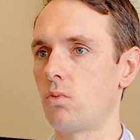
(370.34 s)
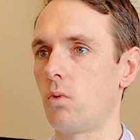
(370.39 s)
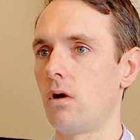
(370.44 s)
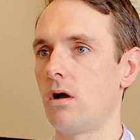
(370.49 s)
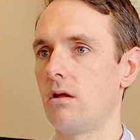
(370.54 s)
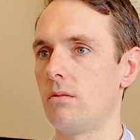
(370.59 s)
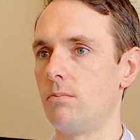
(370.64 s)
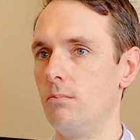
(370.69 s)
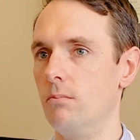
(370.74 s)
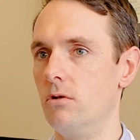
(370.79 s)

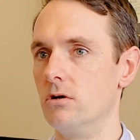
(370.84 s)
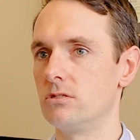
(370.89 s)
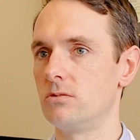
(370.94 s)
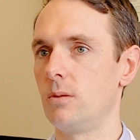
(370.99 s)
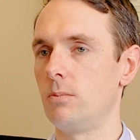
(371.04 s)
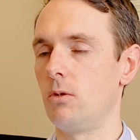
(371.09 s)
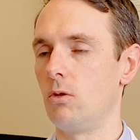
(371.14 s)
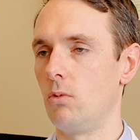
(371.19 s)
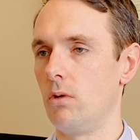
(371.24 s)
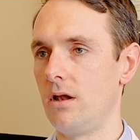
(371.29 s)
where most
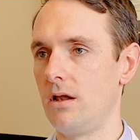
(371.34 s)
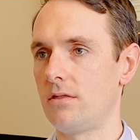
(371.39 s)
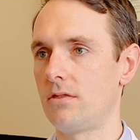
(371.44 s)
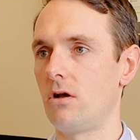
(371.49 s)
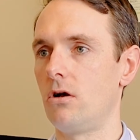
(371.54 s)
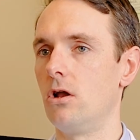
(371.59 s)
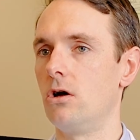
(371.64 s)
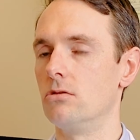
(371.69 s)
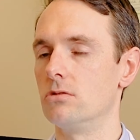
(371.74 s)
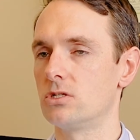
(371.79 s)
people will hit
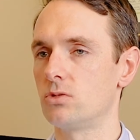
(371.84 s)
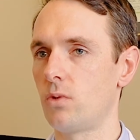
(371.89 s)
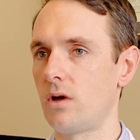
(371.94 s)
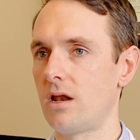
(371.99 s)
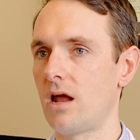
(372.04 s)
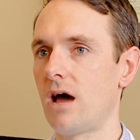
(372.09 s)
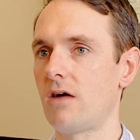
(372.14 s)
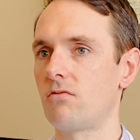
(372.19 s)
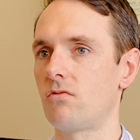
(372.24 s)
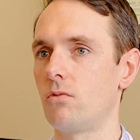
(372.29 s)
their lowest weight
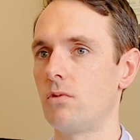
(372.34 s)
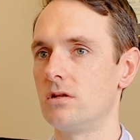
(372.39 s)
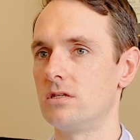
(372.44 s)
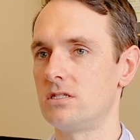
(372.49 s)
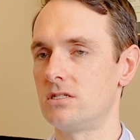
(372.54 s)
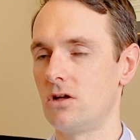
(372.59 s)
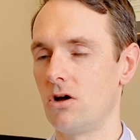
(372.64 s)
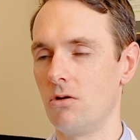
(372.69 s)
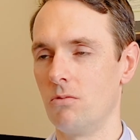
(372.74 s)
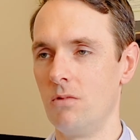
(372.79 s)
afterwards.
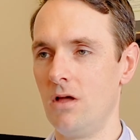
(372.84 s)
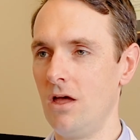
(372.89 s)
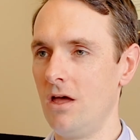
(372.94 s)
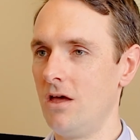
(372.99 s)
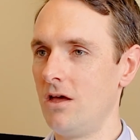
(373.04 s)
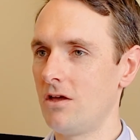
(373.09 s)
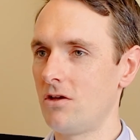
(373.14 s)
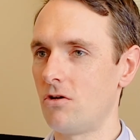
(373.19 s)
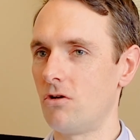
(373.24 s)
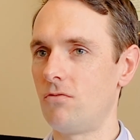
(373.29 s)
So
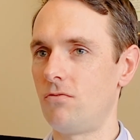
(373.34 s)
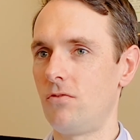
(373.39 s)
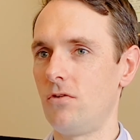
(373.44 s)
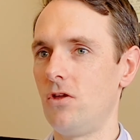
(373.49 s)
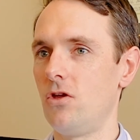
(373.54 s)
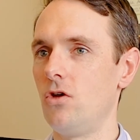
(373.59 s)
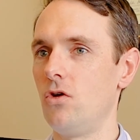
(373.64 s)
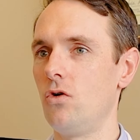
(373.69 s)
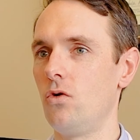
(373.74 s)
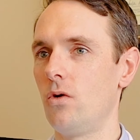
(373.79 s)
good for
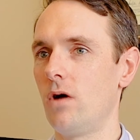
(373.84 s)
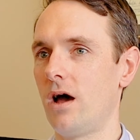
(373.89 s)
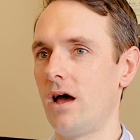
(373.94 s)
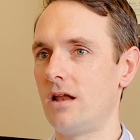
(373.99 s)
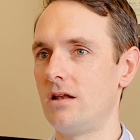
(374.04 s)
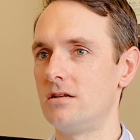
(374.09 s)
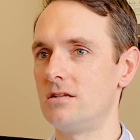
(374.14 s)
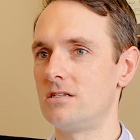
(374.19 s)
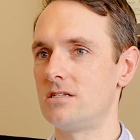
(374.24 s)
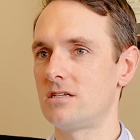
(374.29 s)
you,
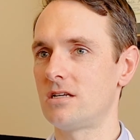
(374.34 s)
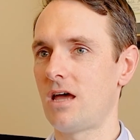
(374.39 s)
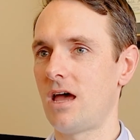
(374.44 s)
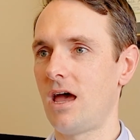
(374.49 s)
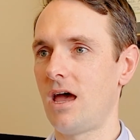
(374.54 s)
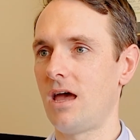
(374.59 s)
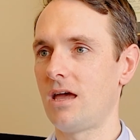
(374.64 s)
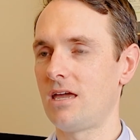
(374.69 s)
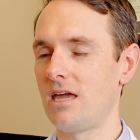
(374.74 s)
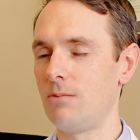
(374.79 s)
and
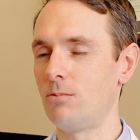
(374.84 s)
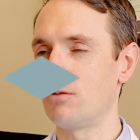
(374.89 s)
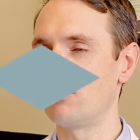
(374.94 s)
keep